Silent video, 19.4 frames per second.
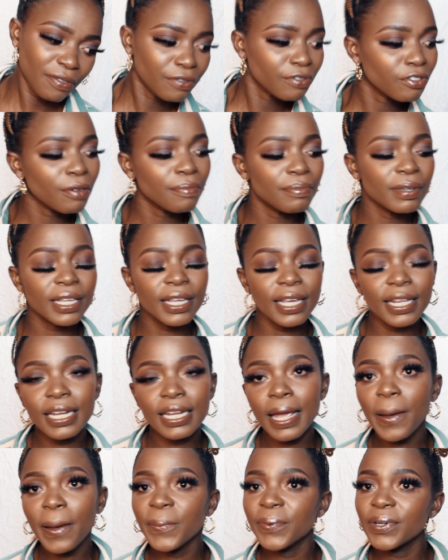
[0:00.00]
If you're
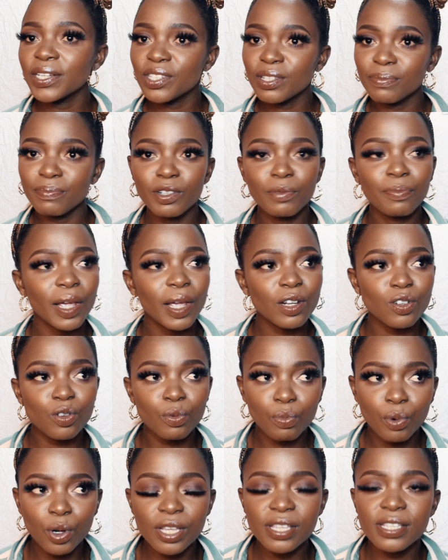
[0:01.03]
beginning, please make the
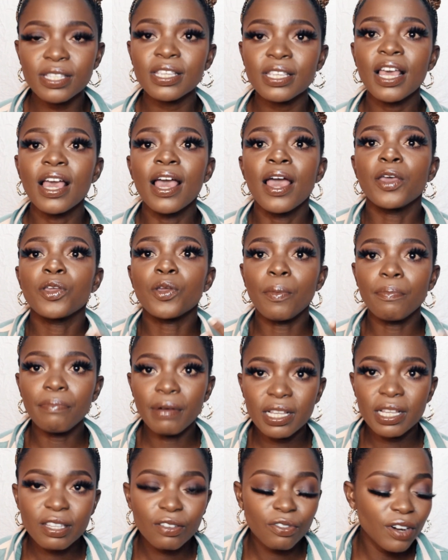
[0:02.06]
boys your
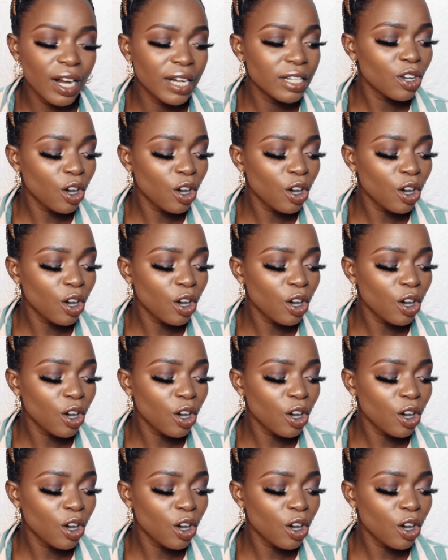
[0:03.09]
best friend.